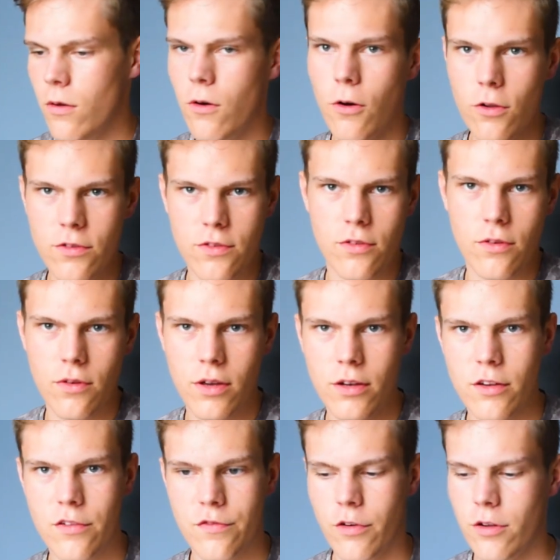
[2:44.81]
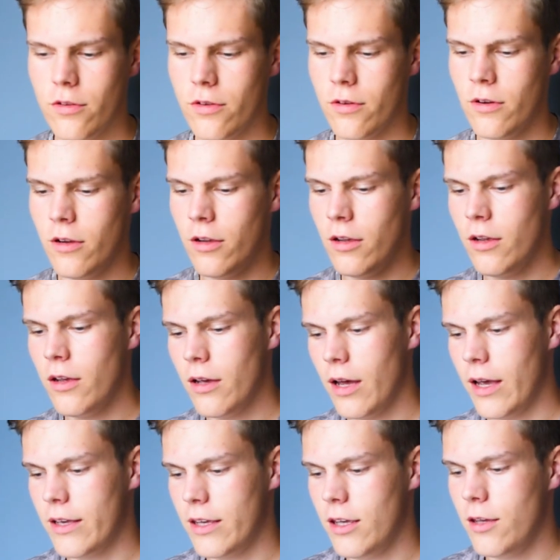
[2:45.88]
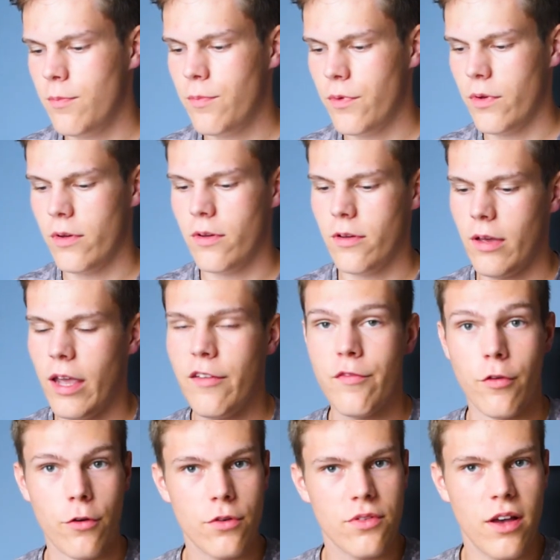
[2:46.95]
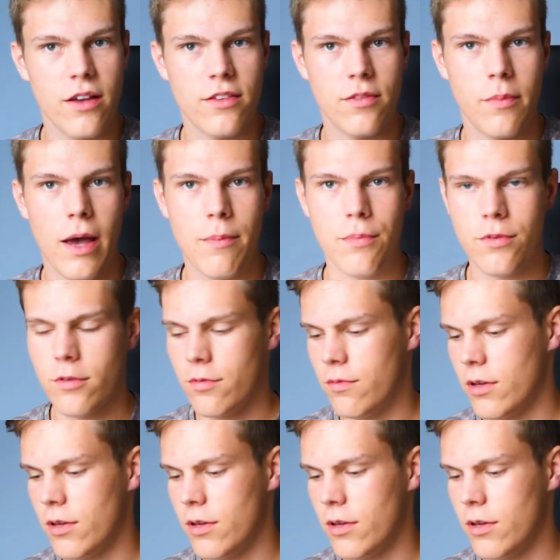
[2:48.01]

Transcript: Also in this folder I keep A4 sized maps,